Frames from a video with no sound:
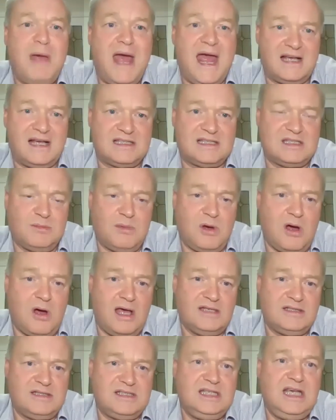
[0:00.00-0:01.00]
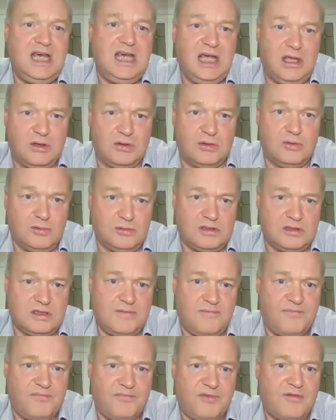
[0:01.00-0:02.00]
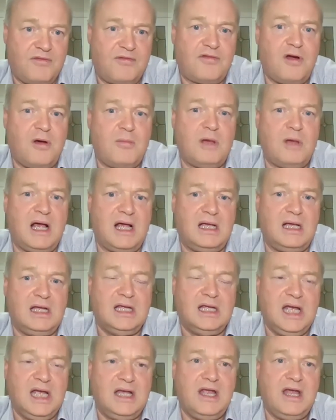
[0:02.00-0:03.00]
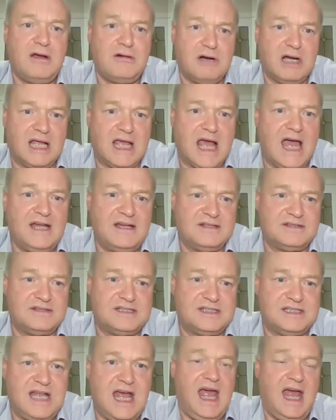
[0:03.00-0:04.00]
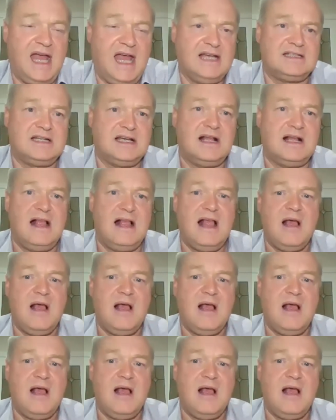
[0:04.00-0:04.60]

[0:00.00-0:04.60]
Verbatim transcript: maximise yield from an irrigated stand,